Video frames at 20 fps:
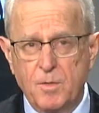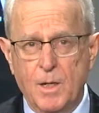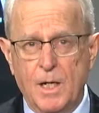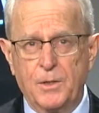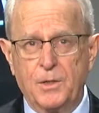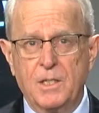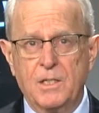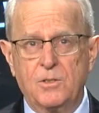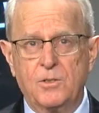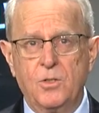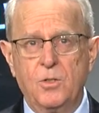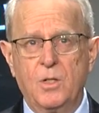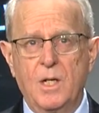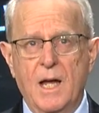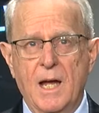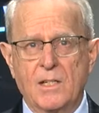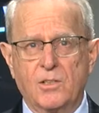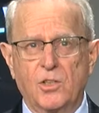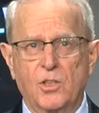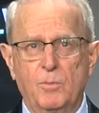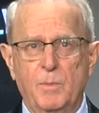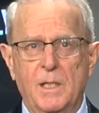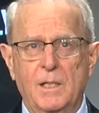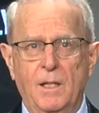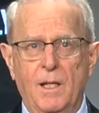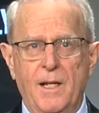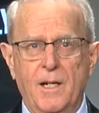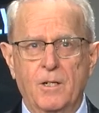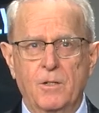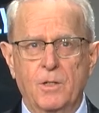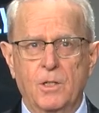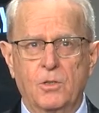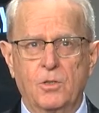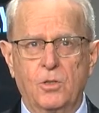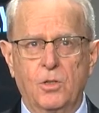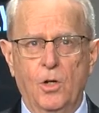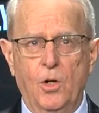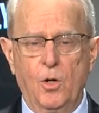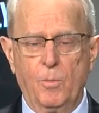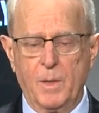about these two guys a little bit later in the
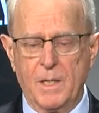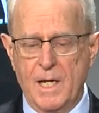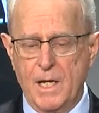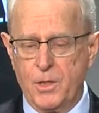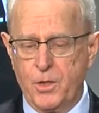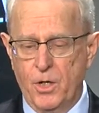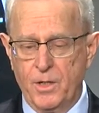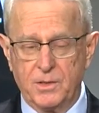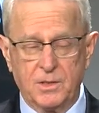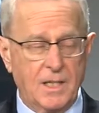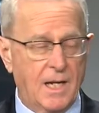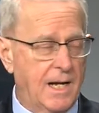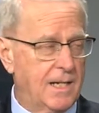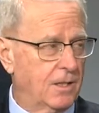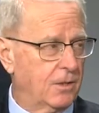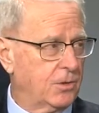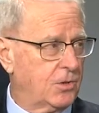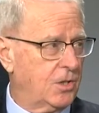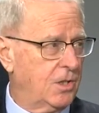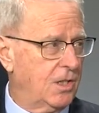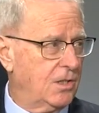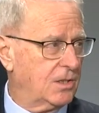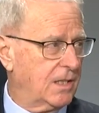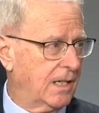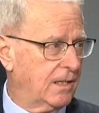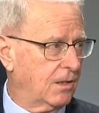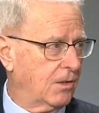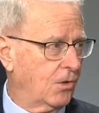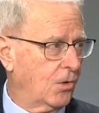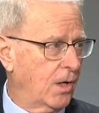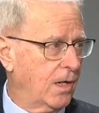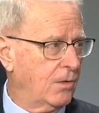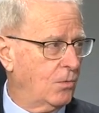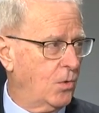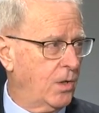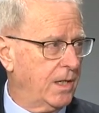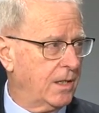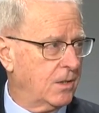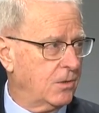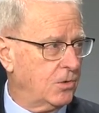show, but I thought Tyler Cheese had a great
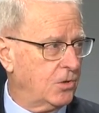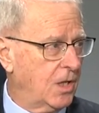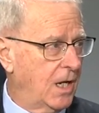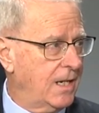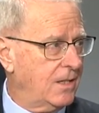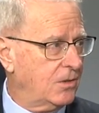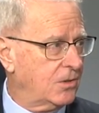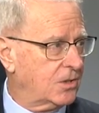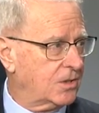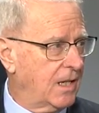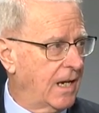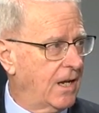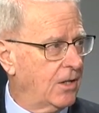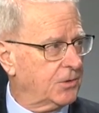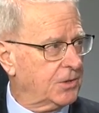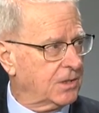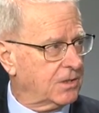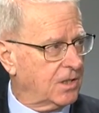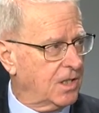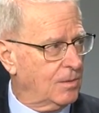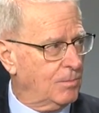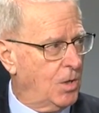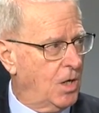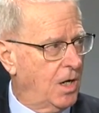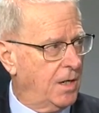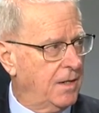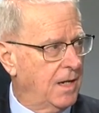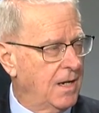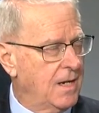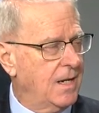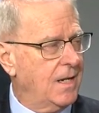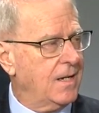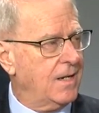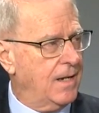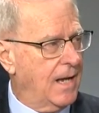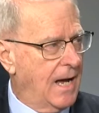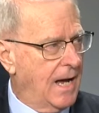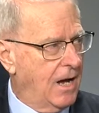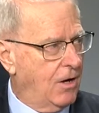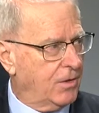week, and Jaden Sales has come on.
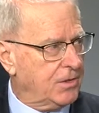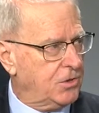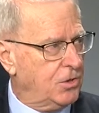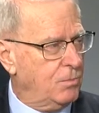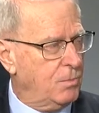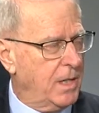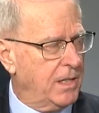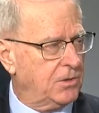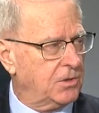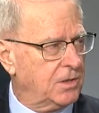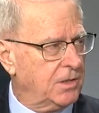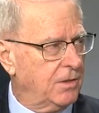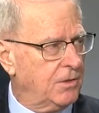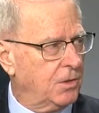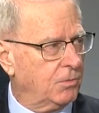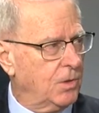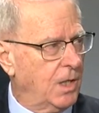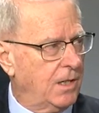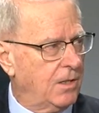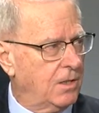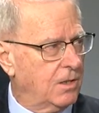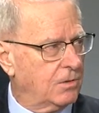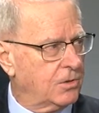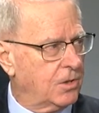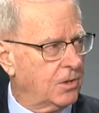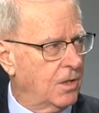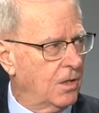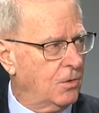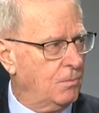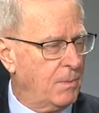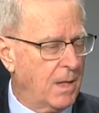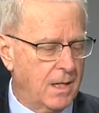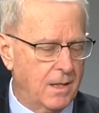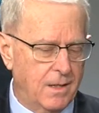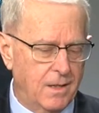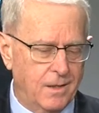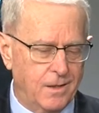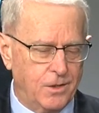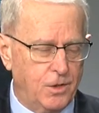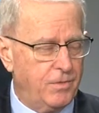Now, as you mentioned on the radio show,
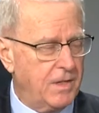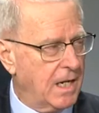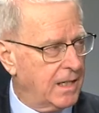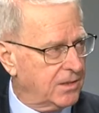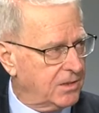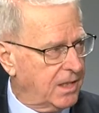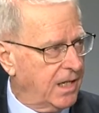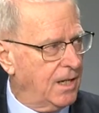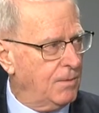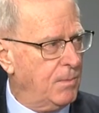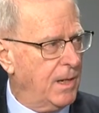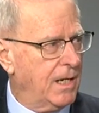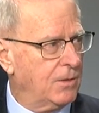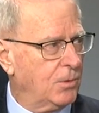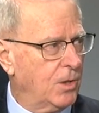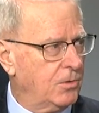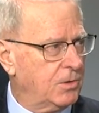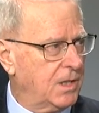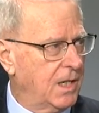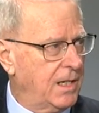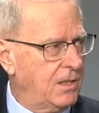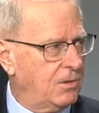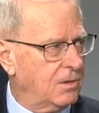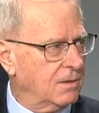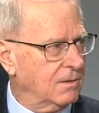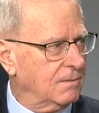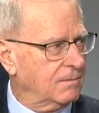you've got a 10-man rotation.